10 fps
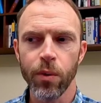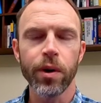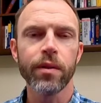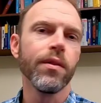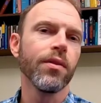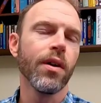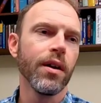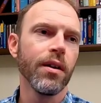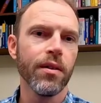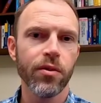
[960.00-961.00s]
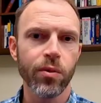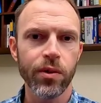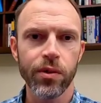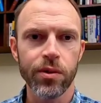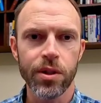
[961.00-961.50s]
work that has gone into this
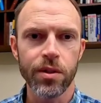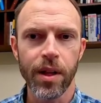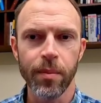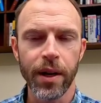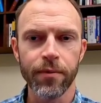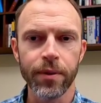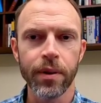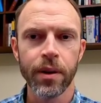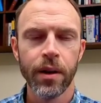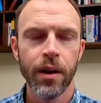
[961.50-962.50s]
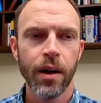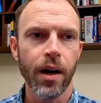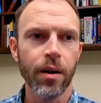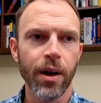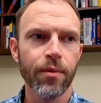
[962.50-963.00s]
research and development effort.
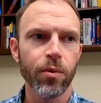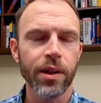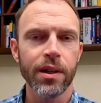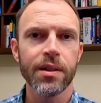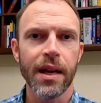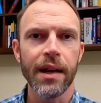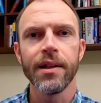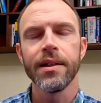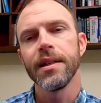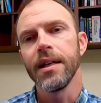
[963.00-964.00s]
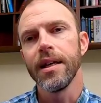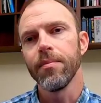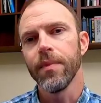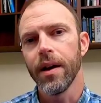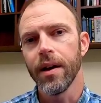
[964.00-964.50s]
We have a really talented
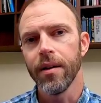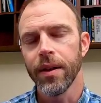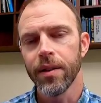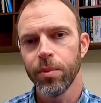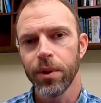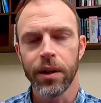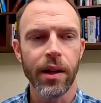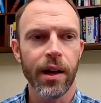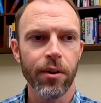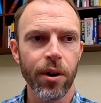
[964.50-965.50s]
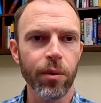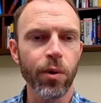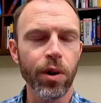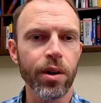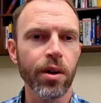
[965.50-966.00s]
team that's put in a lot of hard
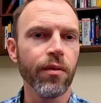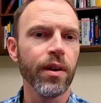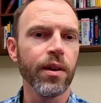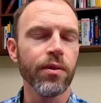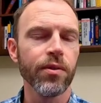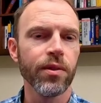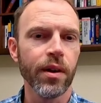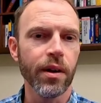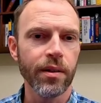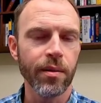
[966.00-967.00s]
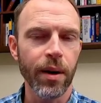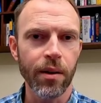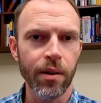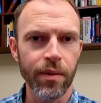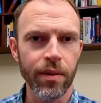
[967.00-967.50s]
work over the years to
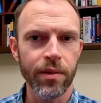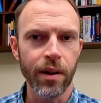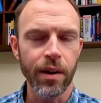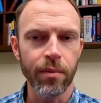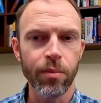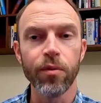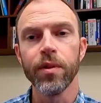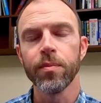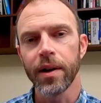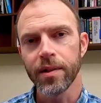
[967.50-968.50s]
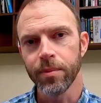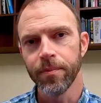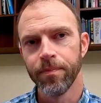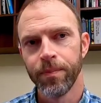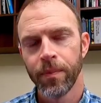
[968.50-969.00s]
make all these improvements
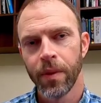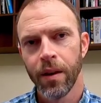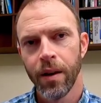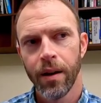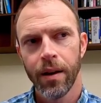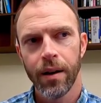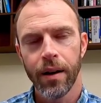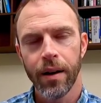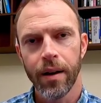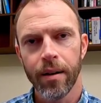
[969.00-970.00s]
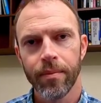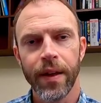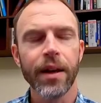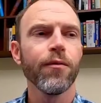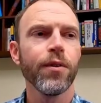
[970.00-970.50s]
possible.
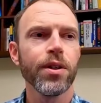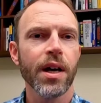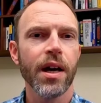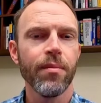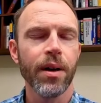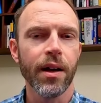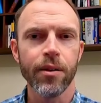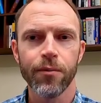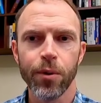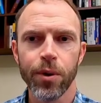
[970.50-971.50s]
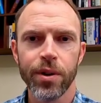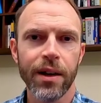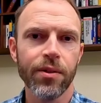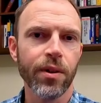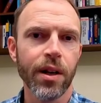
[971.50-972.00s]
Thank you for your time, and I look forward to
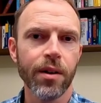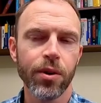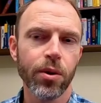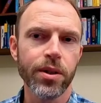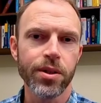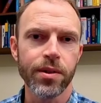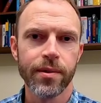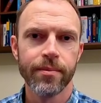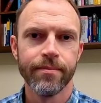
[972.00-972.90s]
answering any of your questions.